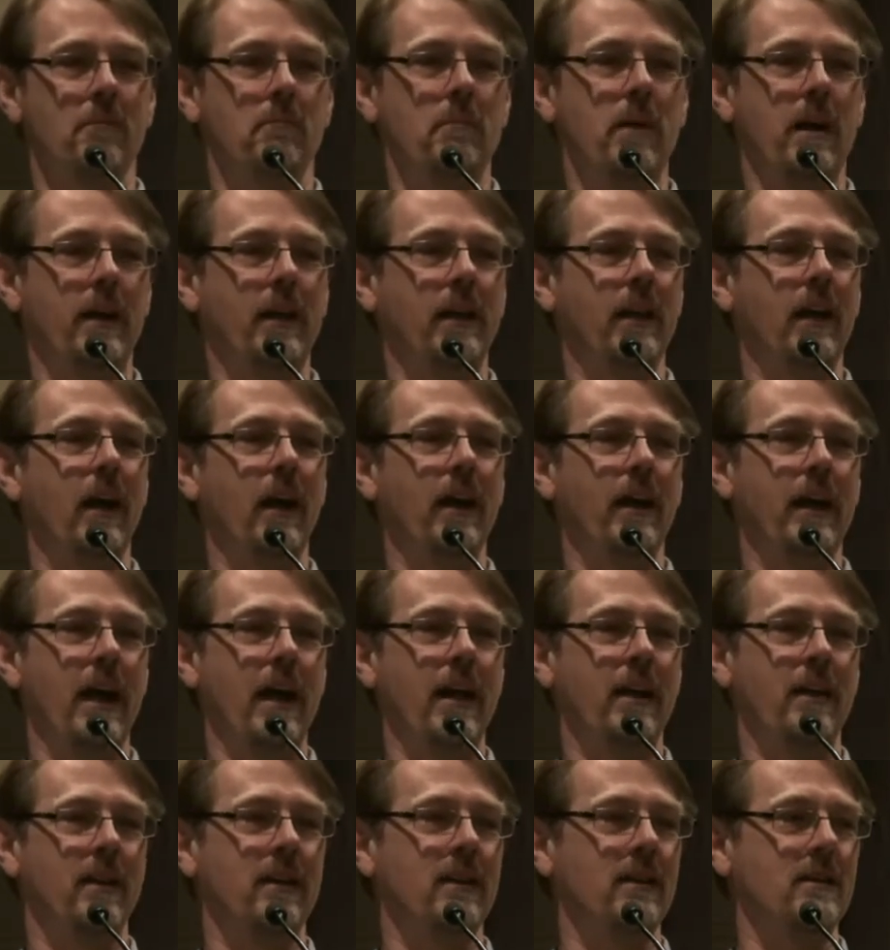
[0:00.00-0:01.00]
Becky
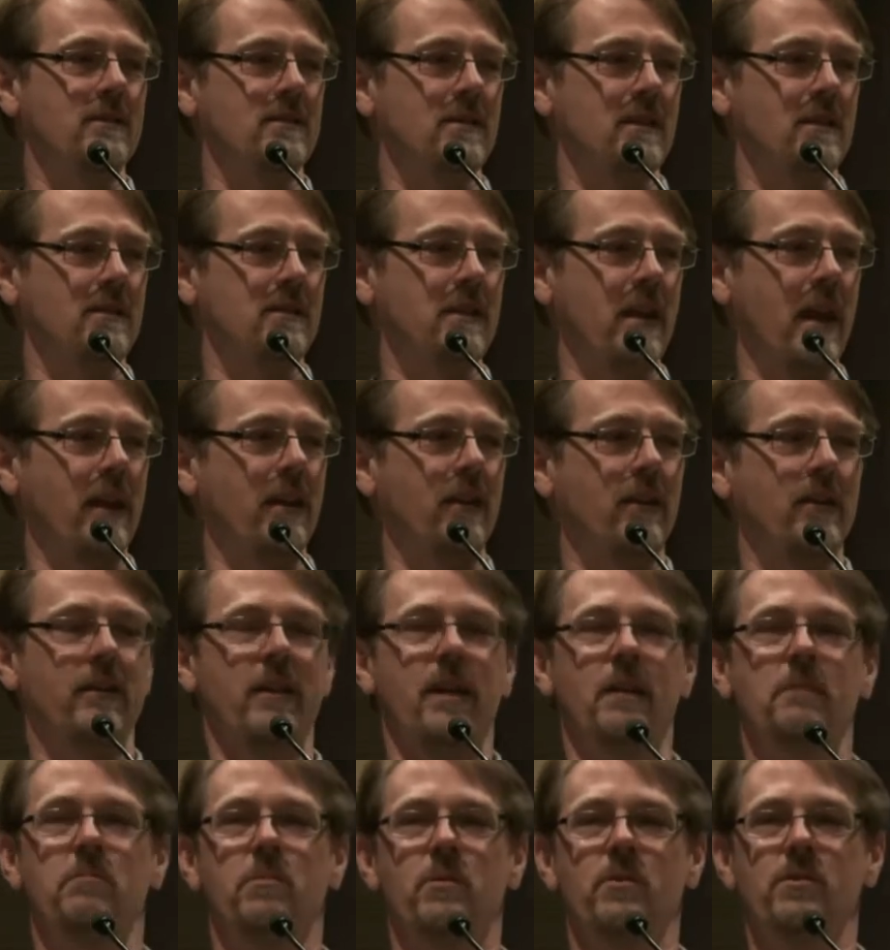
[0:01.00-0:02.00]
Ianni, is exactly
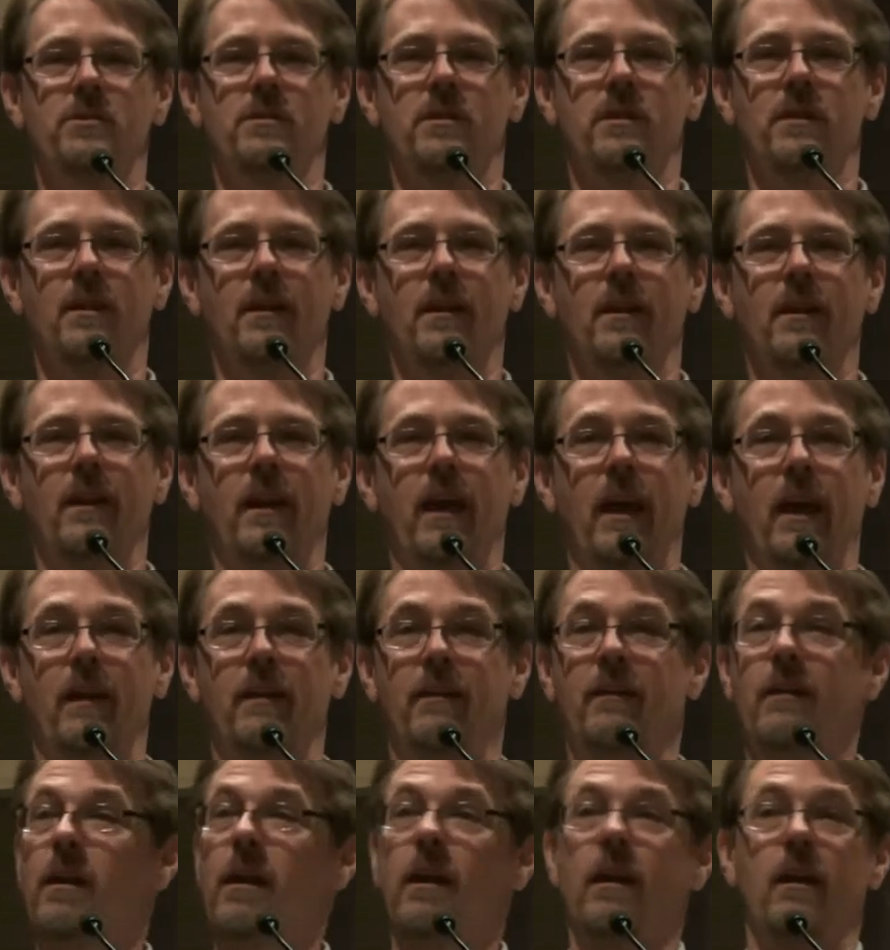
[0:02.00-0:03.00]
that person.
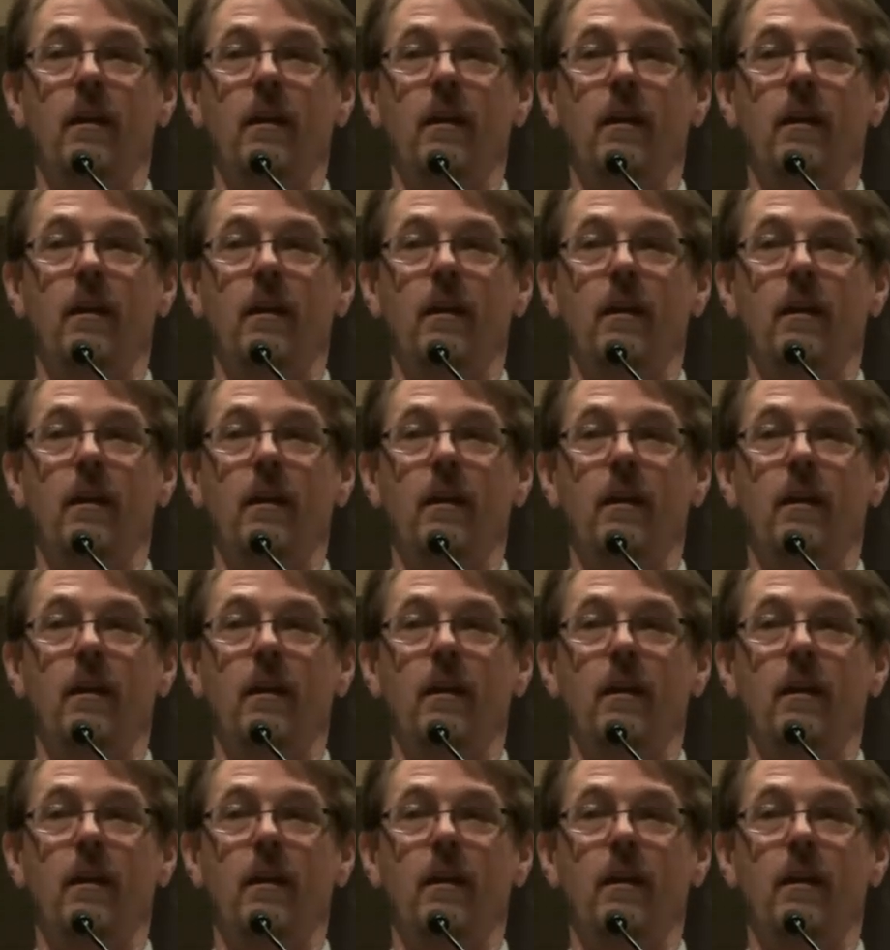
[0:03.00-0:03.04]
And